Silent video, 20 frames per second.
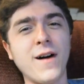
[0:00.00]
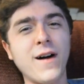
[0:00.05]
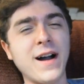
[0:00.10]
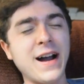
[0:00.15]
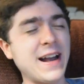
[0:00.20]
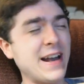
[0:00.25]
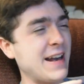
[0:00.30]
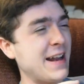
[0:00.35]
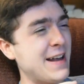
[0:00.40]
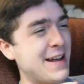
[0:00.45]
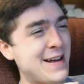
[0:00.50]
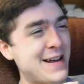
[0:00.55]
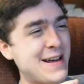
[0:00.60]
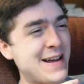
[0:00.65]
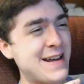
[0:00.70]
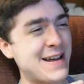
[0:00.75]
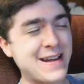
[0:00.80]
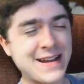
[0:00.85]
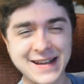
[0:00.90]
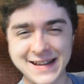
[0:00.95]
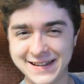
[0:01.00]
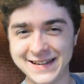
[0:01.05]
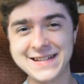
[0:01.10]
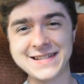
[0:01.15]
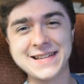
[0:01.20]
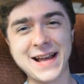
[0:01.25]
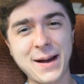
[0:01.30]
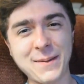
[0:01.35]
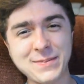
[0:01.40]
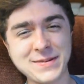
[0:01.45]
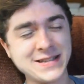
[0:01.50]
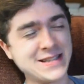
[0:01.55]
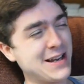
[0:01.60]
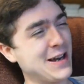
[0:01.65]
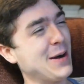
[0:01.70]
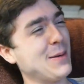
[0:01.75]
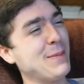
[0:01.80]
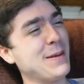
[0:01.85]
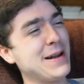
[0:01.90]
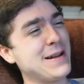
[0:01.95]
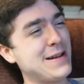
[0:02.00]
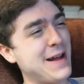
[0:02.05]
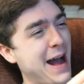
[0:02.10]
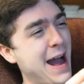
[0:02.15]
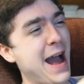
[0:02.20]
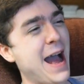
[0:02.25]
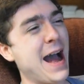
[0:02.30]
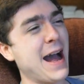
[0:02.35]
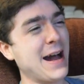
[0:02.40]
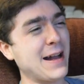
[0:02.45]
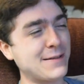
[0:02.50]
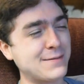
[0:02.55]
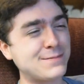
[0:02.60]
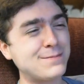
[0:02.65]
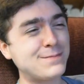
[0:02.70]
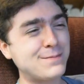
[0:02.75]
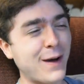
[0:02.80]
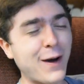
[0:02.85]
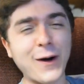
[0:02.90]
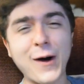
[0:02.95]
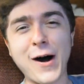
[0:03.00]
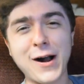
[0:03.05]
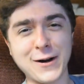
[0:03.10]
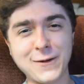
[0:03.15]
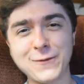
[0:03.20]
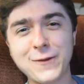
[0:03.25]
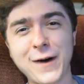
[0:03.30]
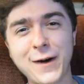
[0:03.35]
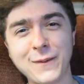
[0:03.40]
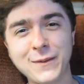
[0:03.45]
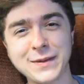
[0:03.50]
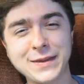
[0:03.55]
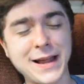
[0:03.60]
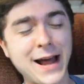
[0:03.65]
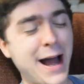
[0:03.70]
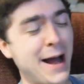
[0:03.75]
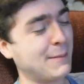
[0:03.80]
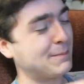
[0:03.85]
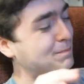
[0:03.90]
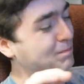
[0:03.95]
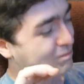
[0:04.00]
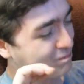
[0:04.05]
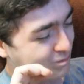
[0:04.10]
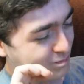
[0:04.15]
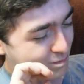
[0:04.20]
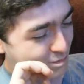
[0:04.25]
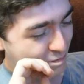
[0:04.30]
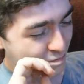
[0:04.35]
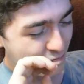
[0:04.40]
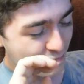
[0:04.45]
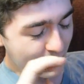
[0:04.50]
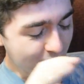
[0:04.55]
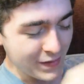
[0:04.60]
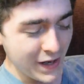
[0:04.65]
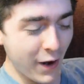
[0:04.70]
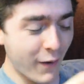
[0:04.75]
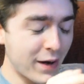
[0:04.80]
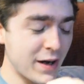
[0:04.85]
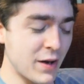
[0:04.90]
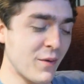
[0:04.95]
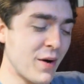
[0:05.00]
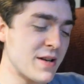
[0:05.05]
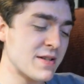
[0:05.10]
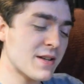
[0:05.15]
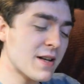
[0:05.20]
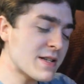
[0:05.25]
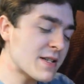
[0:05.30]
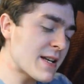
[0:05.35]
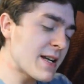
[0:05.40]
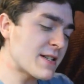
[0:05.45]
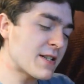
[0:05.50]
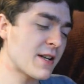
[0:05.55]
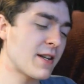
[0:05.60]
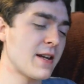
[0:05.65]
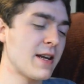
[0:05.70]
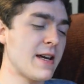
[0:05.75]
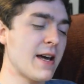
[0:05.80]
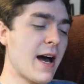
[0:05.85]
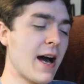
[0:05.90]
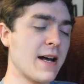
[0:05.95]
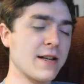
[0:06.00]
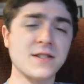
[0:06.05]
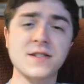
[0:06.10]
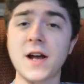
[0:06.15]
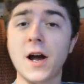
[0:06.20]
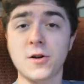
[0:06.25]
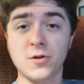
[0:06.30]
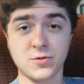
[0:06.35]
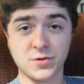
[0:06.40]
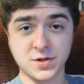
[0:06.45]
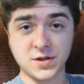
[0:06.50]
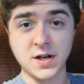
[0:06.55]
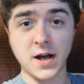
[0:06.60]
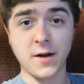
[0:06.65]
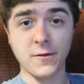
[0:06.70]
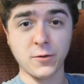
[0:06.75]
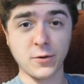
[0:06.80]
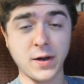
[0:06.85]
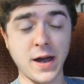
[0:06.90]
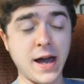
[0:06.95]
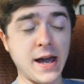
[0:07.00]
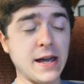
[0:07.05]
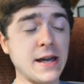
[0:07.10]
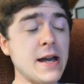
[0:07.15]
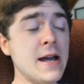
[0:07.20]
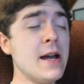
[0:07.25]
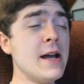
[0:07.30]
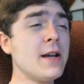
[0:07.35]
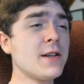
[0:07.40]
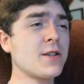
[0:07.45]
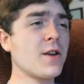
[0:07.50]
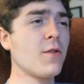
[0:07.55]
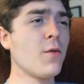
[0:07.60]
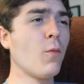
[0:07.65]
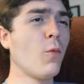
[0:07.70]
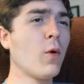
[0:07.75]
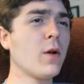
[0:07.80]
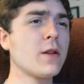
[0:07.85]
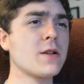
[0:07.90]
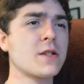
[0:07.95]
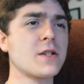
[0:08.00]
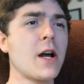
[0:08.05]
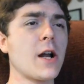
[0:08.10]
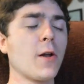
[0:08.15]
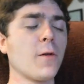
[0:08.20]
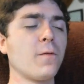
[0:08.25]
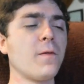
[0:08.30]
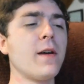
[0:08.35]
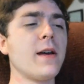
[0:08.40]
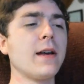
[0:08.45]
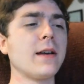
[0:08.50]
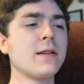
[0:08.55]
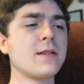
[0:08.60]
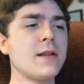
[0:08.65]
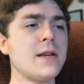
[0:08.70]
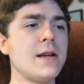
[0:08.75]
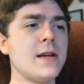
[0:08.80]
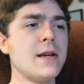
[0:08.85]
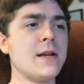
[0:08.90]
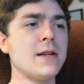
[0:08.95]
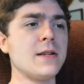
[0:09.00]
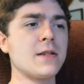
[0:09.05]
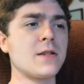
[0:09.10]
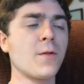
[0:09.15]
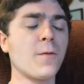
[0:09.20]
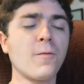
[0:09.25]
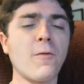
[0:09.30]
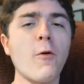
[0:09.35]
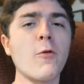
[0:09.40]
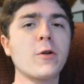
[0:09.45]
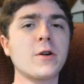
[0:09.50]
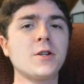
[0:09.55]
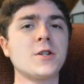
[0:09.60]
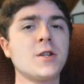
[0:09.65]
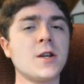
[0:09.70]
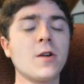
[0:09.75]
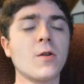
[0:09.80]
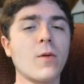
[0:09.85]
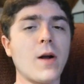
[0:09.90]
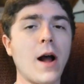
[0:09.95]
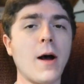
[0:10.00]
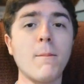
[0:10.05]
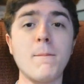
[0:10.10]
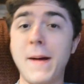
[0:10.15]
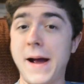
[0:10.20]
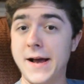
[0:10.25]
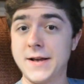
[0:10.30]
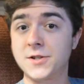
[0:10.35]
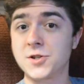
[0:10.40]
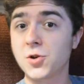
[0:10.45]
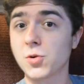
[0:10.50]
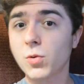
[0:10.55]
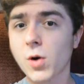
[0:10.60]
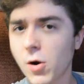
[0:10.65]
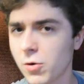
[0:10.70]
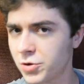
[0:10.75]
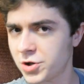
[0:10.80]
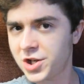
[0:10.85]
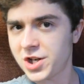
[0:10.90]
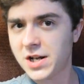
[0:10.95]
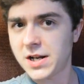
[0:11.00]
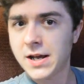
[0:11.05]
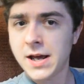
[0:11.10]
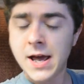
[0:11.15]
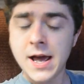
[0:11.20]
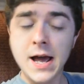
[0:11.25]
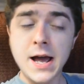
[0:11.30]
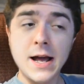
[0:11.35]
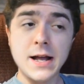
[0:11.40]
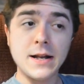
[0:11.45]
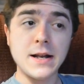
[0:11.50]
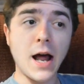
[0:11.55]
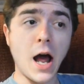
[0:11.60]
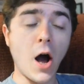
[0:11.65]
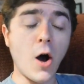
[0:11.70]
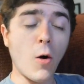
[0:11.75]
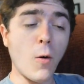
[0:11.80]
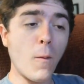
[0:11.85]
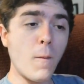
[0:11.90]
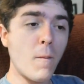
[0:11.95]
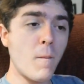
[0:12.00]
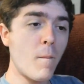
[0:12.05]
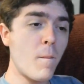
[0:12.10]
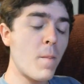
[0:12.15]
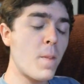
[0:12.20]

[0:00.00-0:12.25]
on in this episode. But I had a lot of fun with that. Now, anyways, let's get to the uh, subtle stuff, okay? So, one of the subtle things is focusing around Master Roshi. Now,